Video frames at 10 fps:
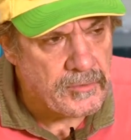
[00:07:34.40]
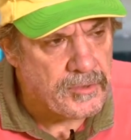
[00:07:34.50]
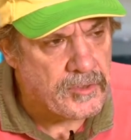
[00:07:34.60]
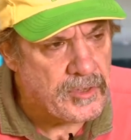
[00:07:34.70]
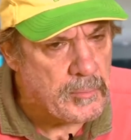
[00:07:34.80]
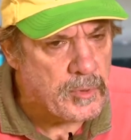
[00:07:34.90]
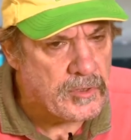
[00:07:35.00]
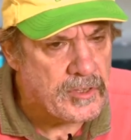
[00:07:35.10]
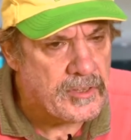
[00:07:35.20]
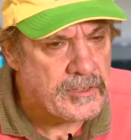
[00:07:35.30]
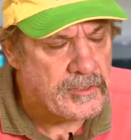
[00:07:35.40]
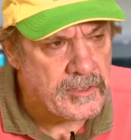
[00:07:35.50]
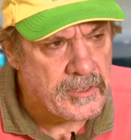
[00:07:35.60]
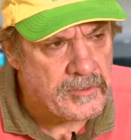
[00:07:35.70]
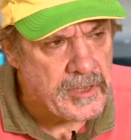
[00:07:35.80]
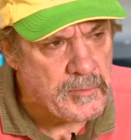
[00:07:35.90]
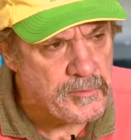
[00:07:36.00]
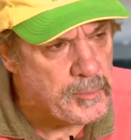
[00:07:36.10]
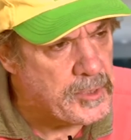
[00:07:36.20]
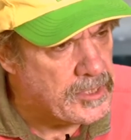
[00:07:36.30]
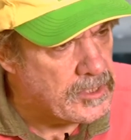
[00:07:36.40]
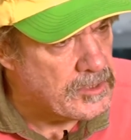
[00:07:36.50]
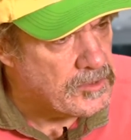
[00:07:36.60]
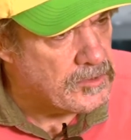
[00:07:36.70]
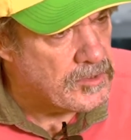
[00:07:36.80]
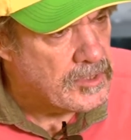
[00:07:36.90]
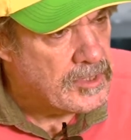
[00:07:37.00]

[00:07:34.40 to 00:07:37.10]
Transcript: for somebody that had come from England.